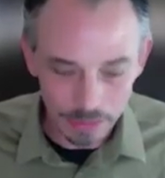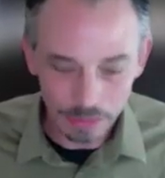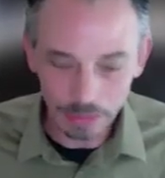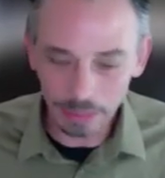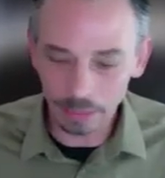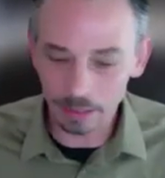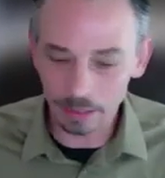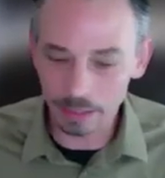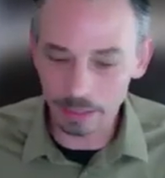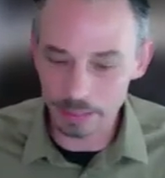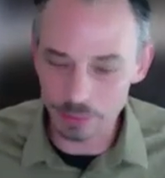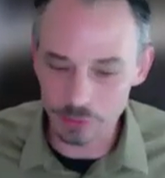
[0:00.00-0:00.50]

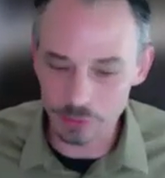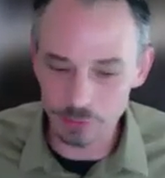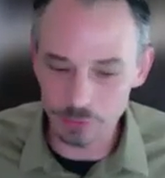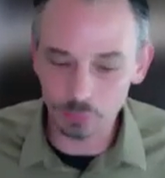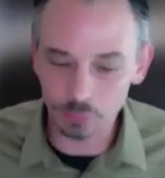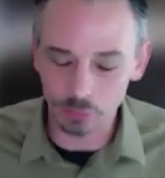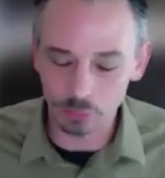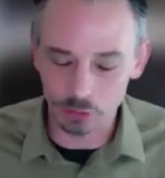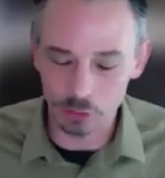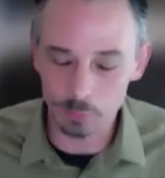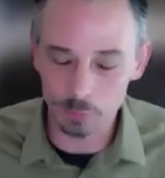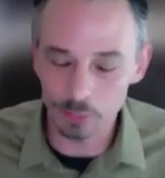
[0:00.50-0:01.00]
areas
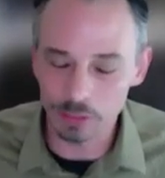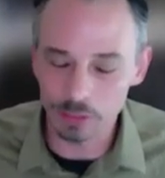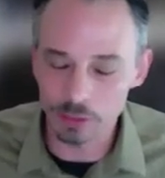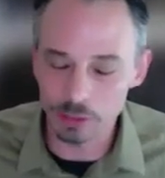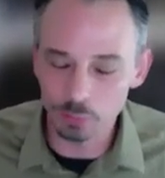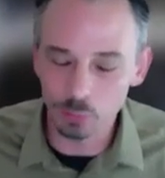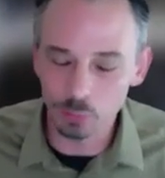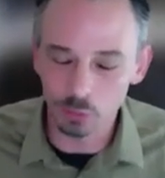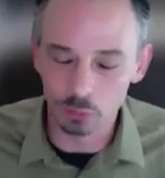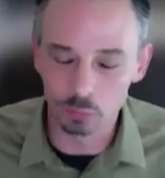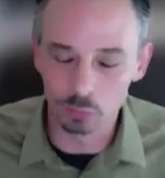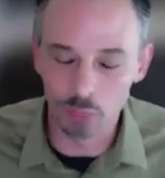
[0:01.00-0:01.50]
will experience
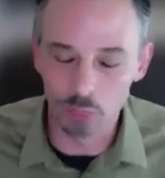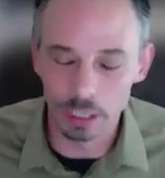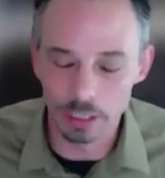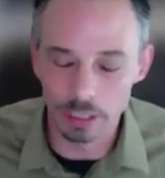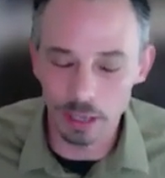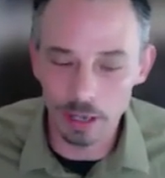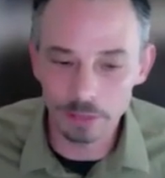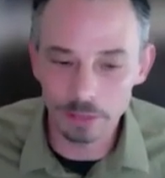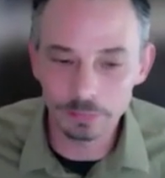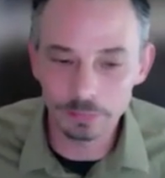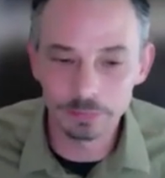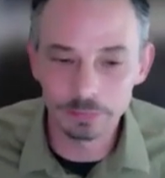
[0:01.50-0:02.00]
more
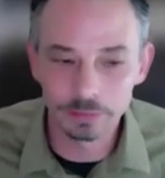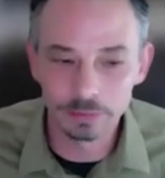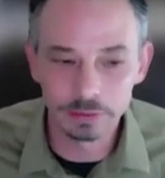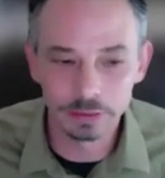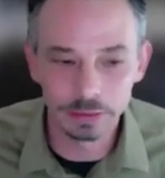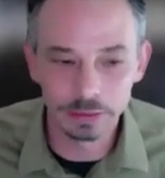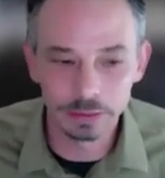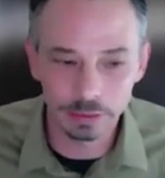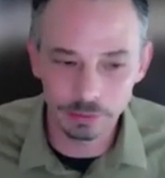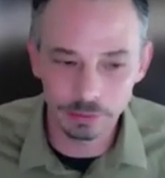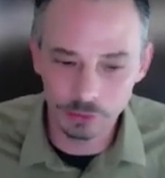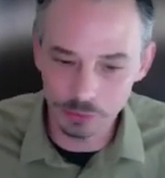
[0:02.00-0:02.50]
runoff
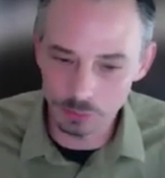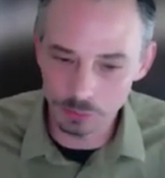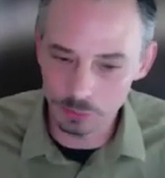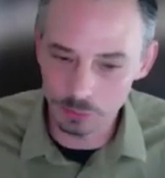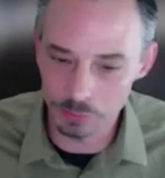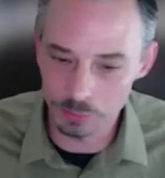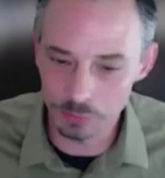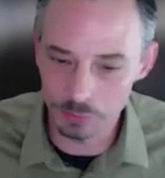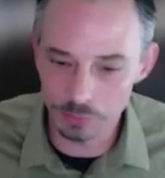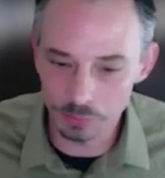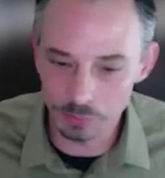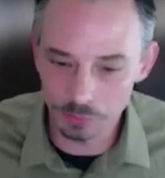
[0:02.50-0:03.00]

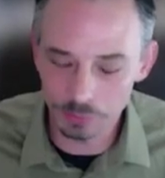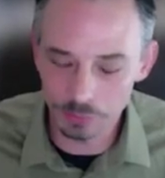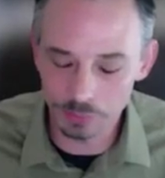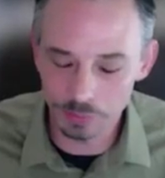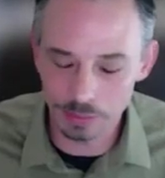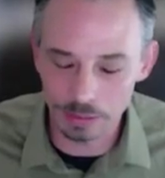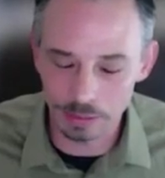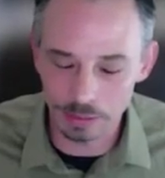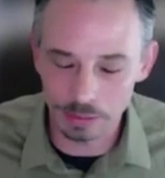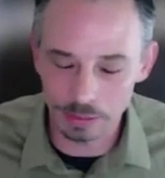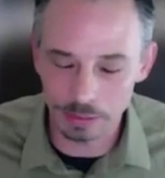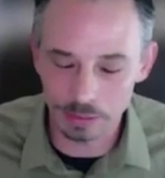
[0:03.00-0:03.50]
into
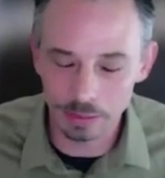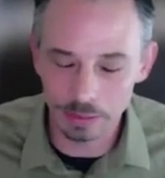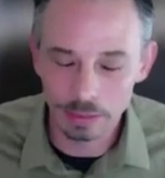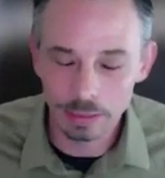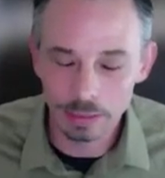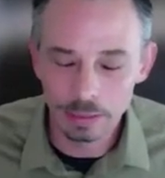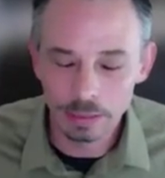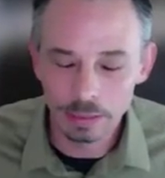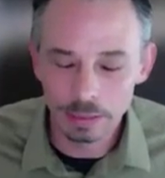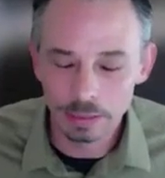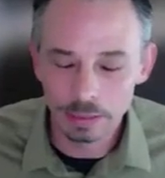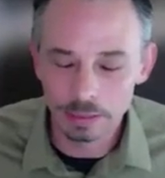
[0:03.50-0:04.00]
the
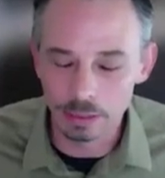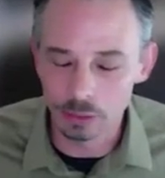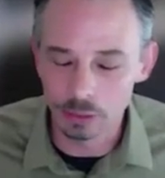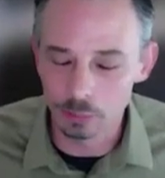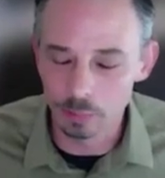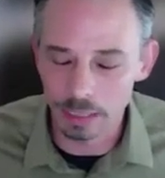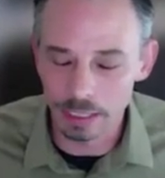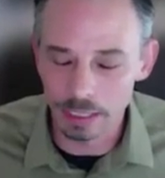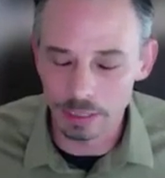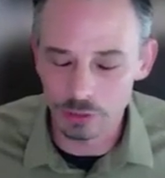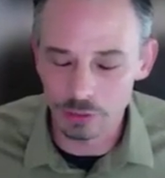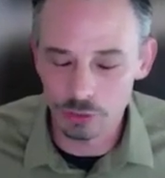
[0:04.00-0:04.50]

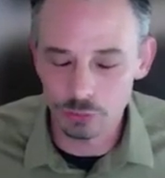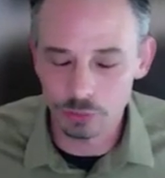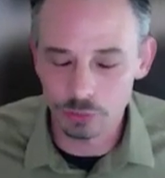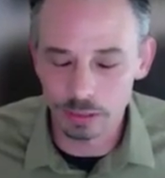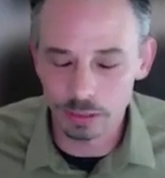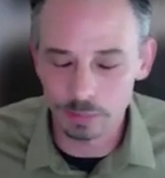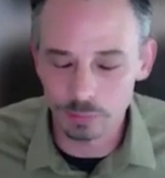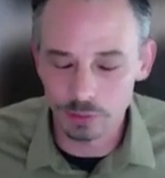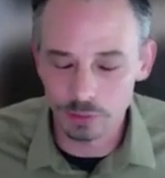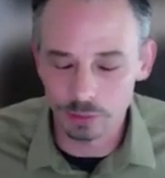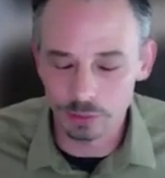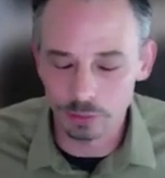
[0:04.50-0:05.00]
nearby
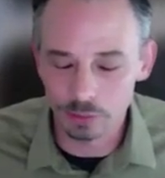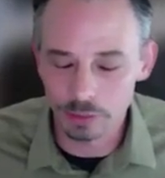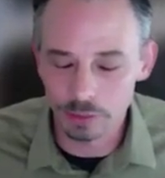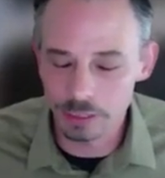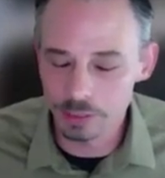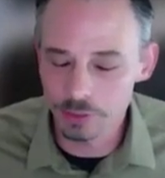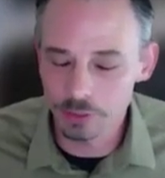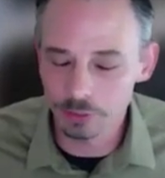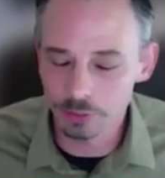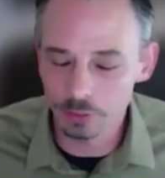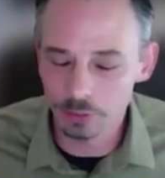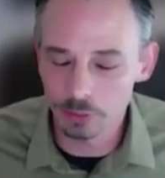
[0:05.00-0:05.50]
streams and
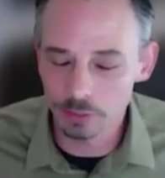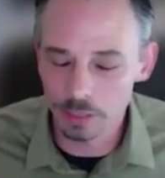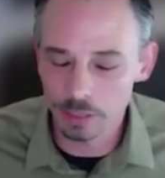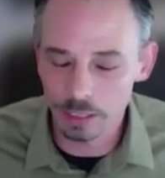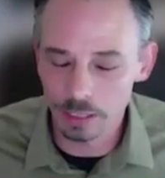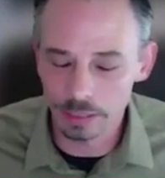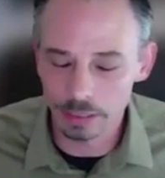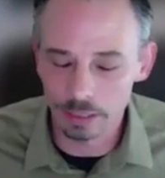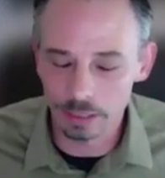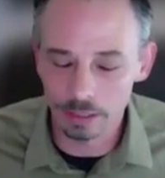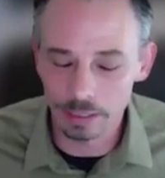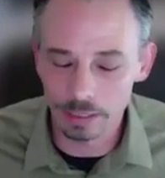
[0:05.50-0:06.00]
creeks and
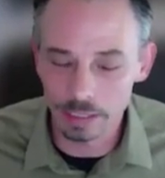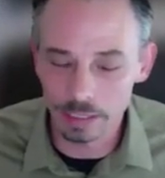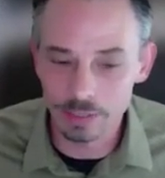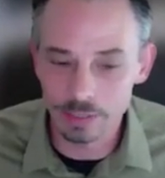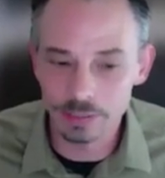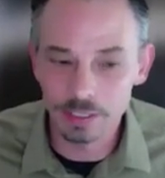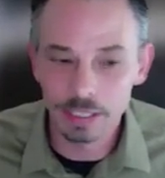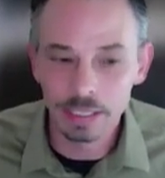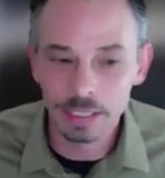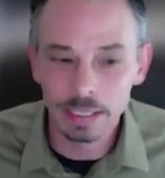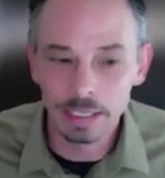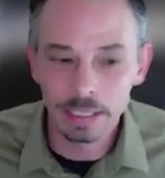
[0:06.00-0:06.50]
low-lying
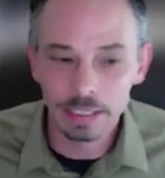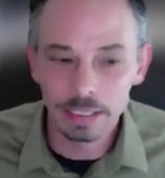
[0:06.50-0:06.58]
areas.